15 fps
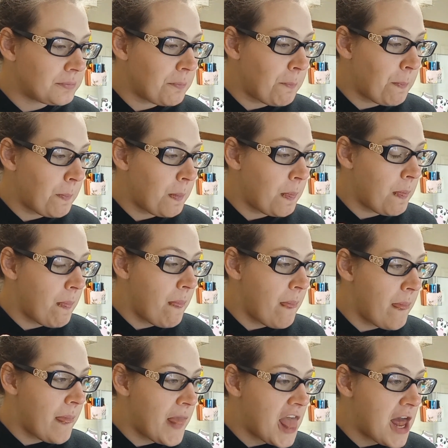Like, it kind of
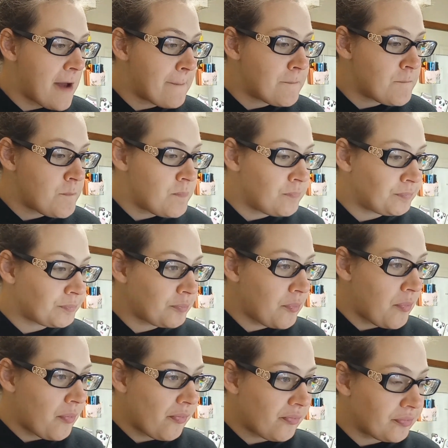reminds me of a carrot cake
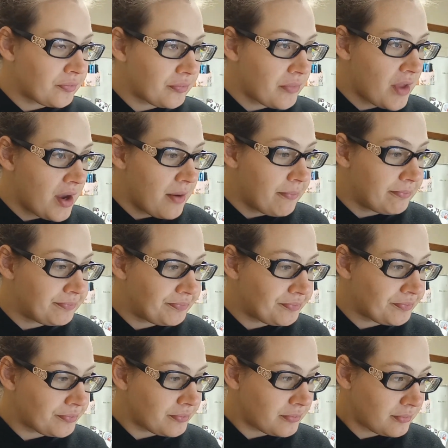in texture and
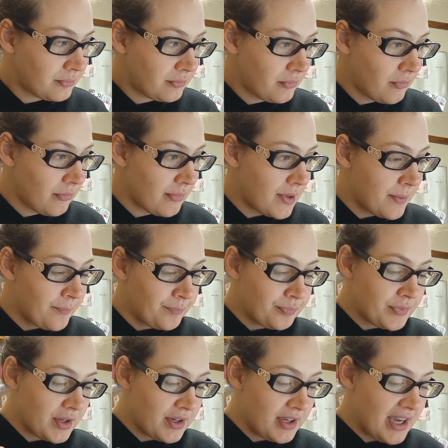everything.
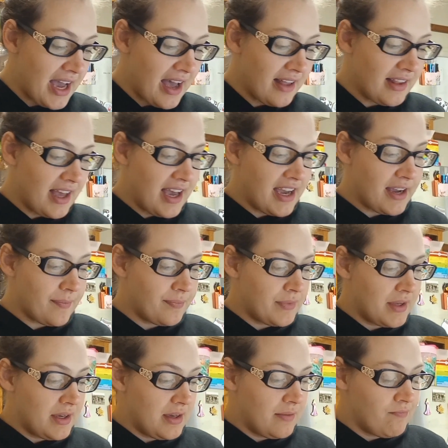Yeah, like,
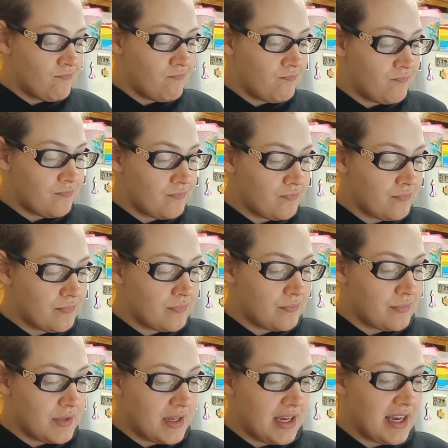
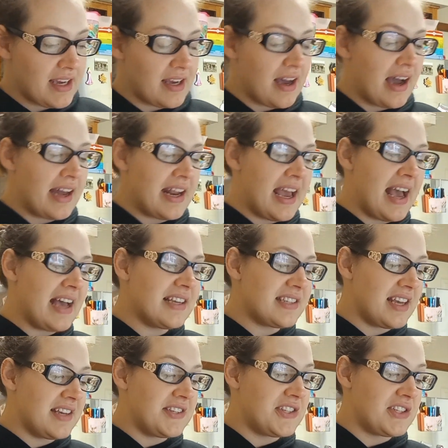it kind of
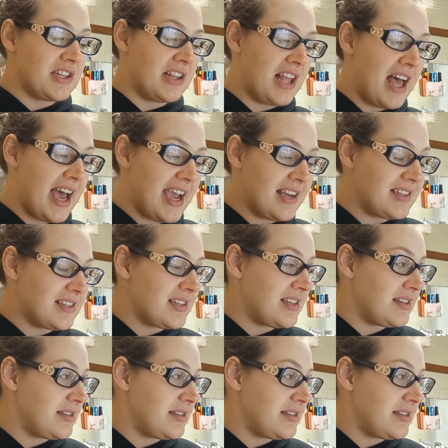has a slight